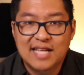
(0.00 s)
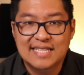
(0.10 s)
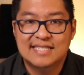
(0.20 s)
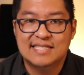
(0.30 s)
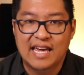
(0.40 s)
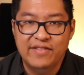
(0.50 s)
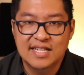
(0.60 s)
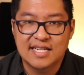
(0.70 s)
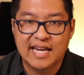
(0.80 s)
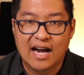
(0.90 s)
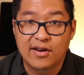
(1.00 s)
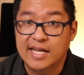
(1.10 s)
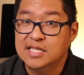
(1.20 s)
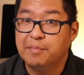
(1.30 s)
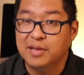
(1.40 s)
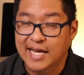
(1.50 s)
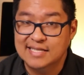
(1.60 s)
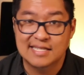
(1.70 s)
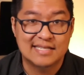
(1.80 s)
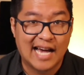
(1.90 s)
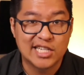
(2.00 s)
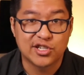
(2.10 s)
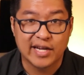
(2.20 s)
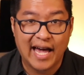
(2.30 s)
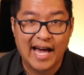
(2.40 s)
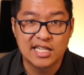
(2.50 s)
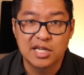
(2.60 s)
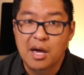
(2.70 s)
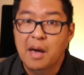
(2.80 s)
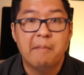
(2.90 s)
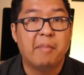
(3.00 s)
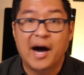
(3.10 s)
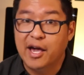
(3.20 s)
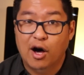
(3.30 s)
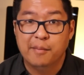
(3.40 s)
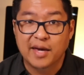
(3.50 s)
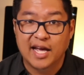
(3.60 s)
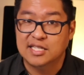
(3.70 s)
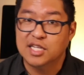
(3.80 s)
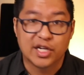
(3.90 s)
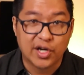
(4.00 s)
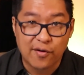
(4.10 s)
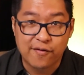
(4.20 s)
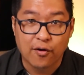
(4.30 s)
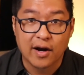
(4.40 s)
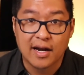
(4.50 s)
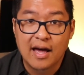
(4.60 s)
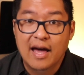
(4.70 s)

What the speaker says: that savings account is the place to stash your cash, by all means, go for it.